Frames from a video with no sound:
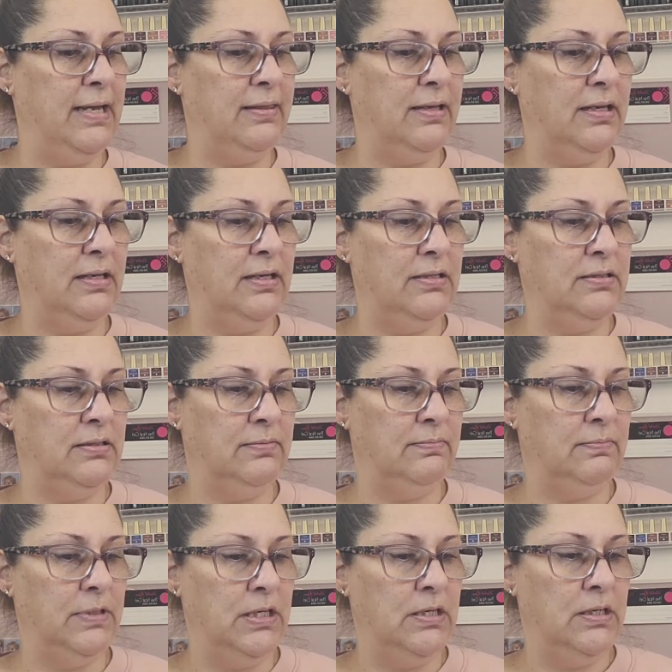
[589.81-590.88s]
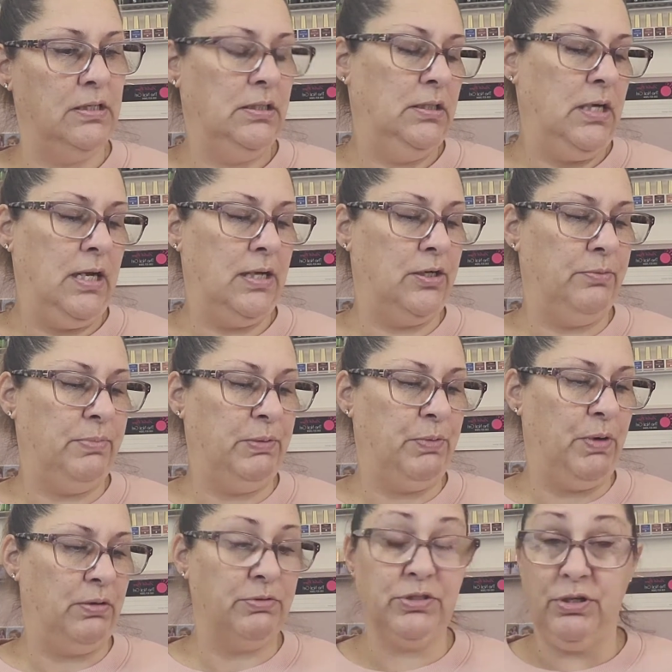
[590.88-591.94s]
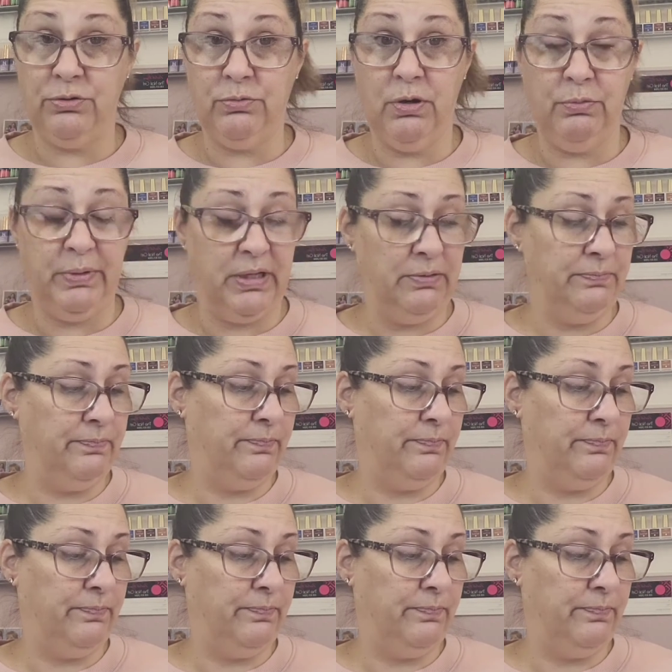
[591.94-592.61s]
I think it is. I could be wrong, don't quote me.